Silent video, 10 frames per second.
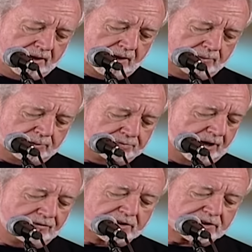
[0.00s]
and we
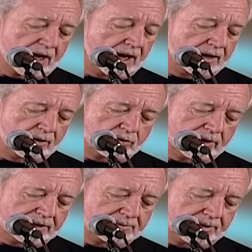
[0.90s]
prophesy
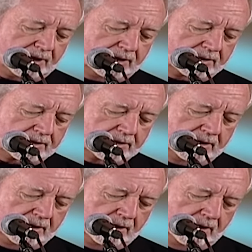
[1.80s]
only in part.
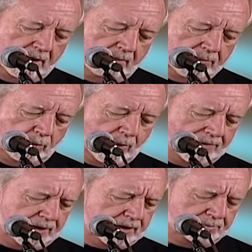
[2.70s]
But when
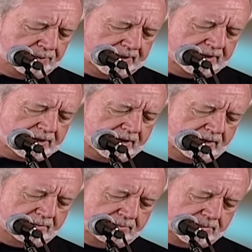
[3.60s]
the complete
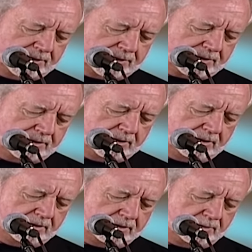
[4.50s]
comes,
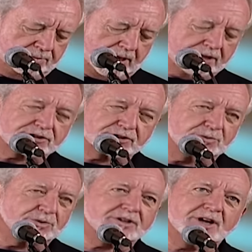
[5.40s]
the partial
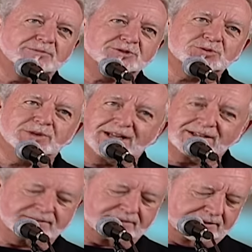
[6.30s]
will come to an
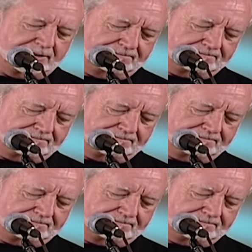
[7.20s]
end.